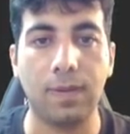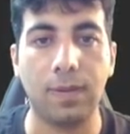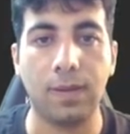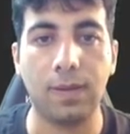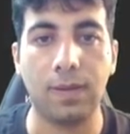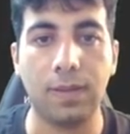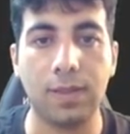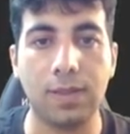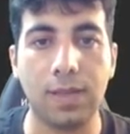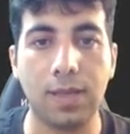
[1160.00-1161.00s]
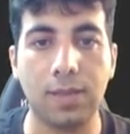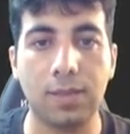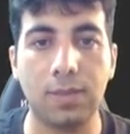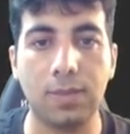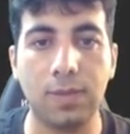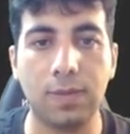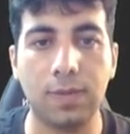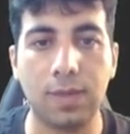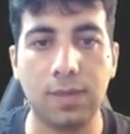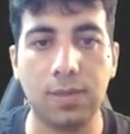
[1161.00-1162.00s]
and this has to be
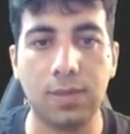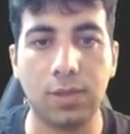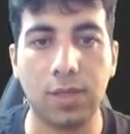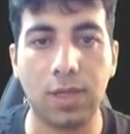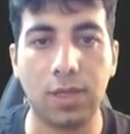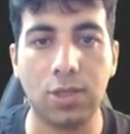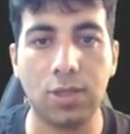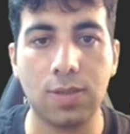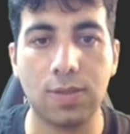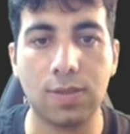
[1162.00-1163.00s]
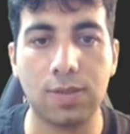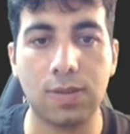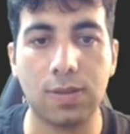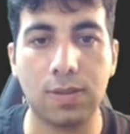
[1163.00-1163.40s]
face locations.